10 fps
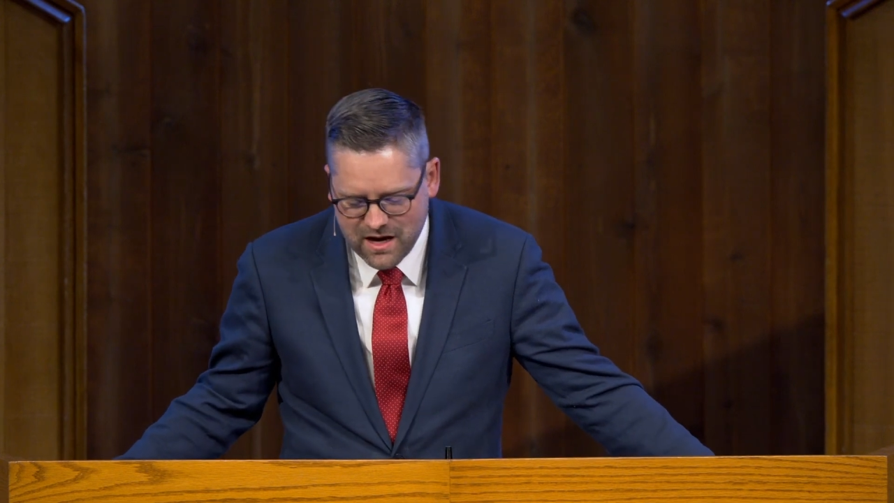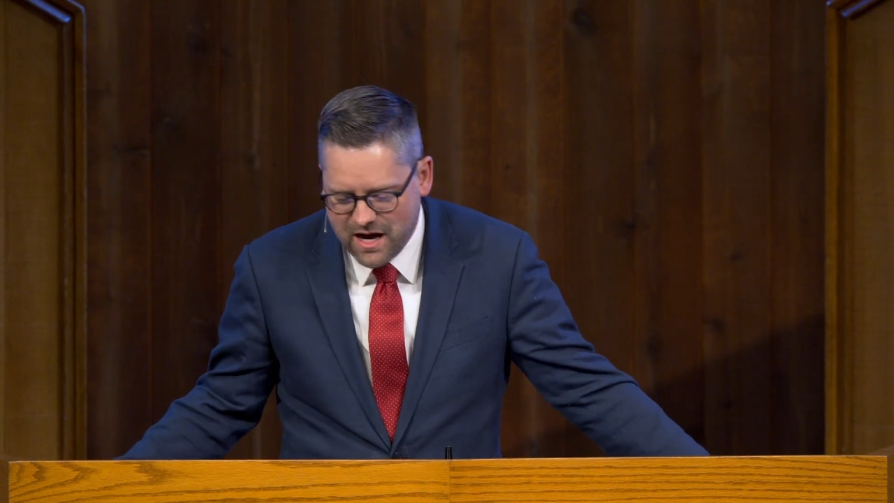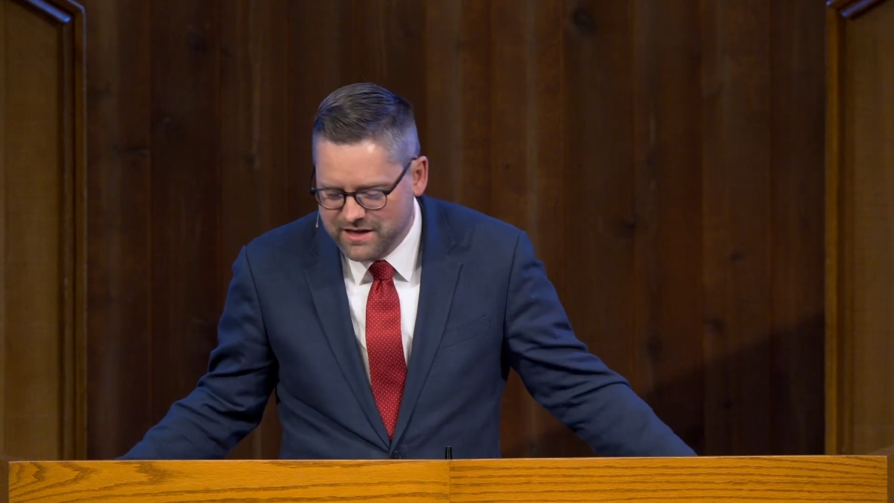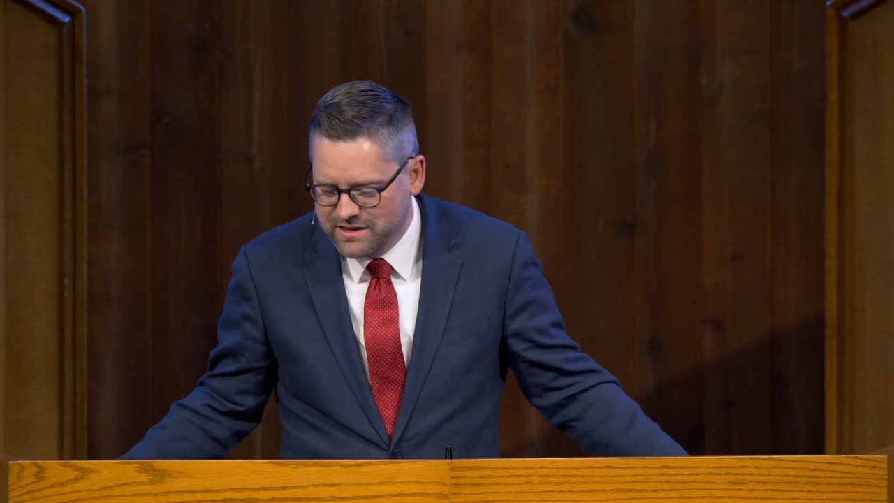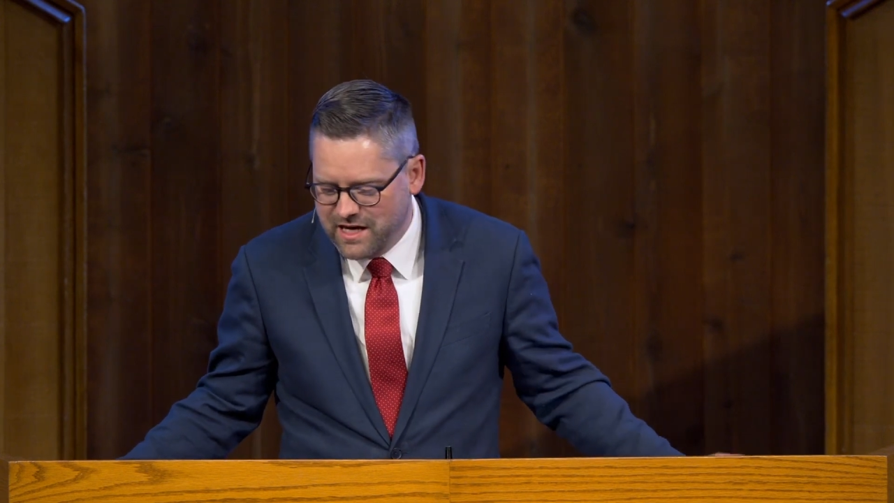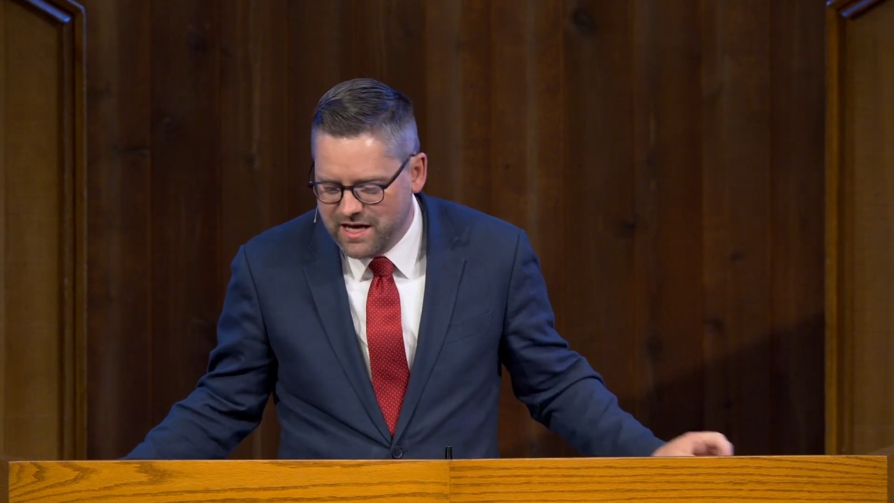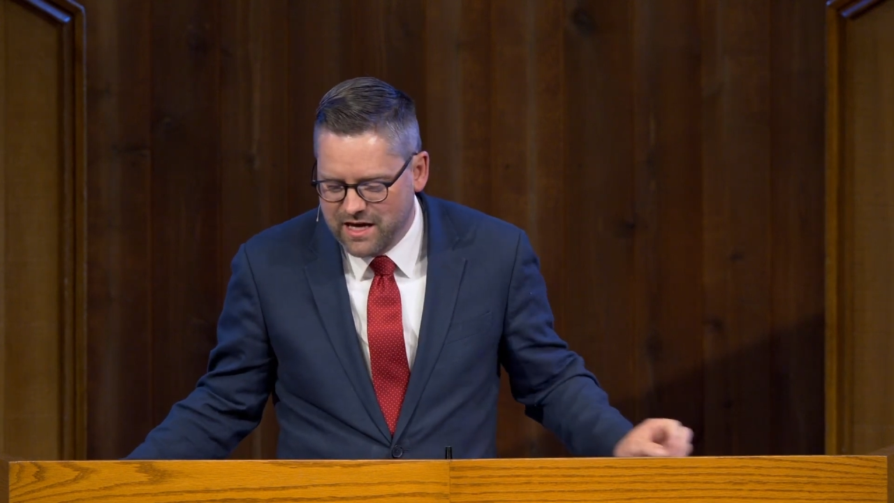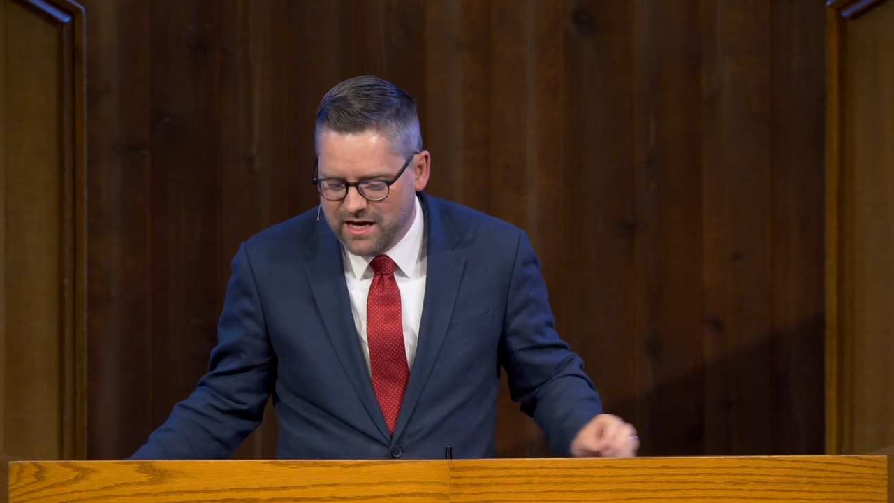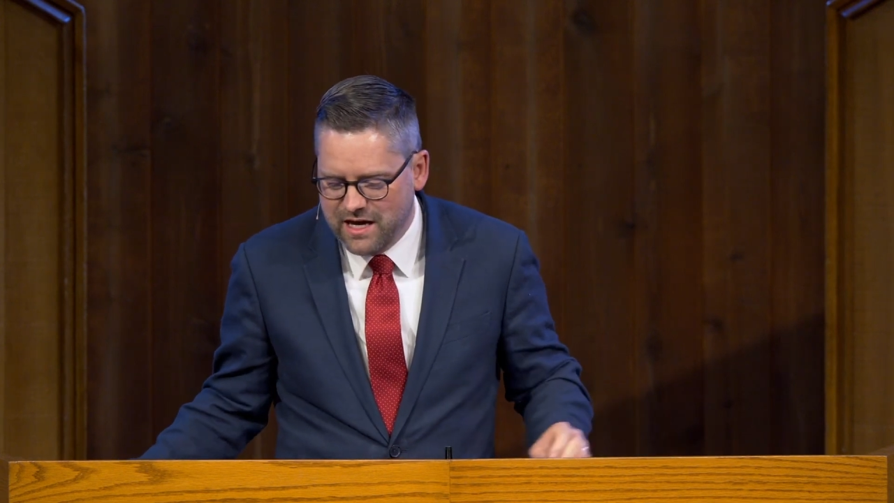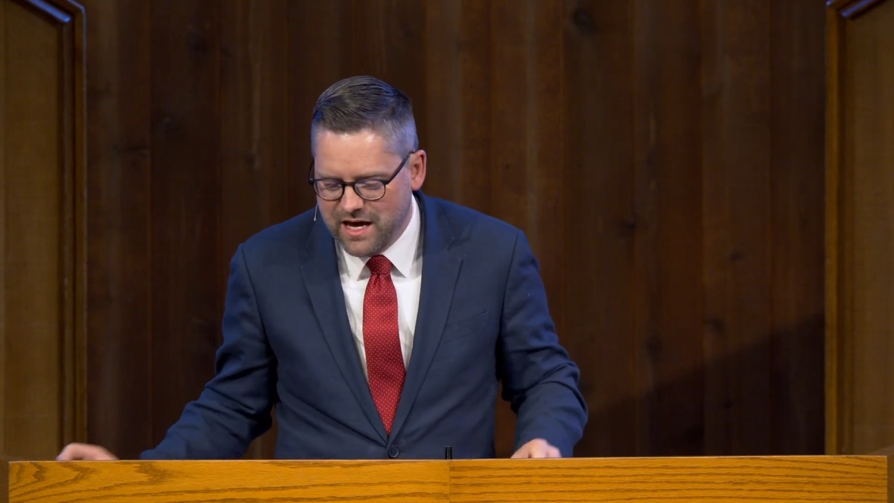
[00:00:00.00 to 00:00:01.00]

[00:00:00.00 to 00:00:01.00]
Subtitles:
Isaiah